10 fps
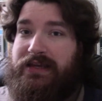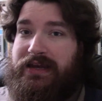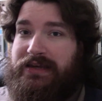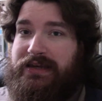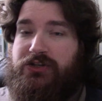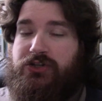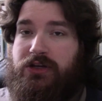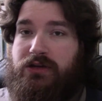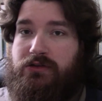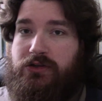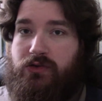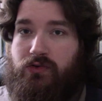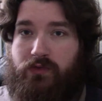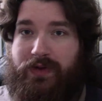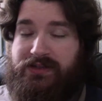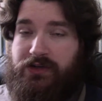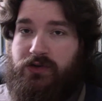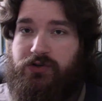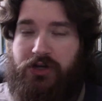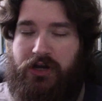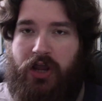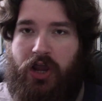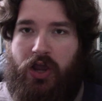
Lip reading: in addition to the restitution